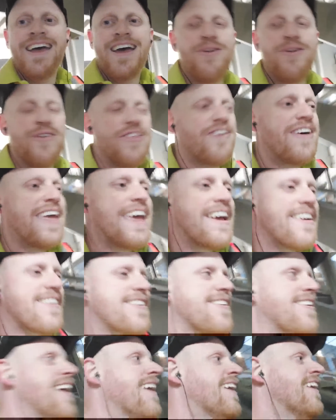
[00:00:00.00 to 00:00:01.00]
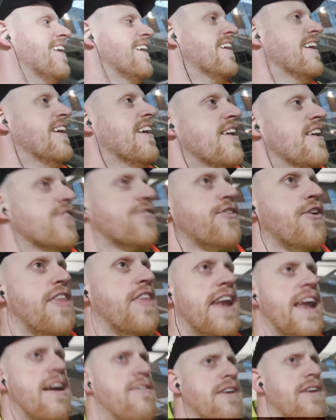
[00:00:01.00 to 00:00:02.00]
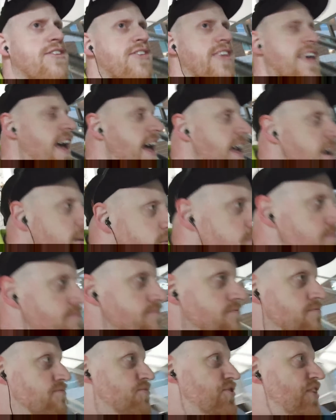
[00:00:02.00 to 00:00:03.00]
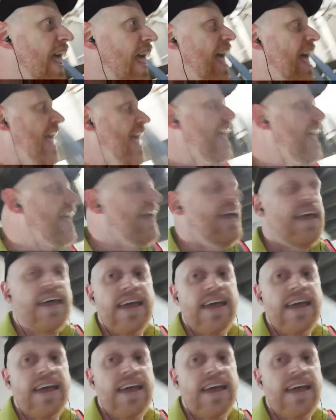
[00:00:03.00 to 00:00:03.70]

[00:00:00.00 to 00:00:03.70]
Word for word: with links so that everything I'm saying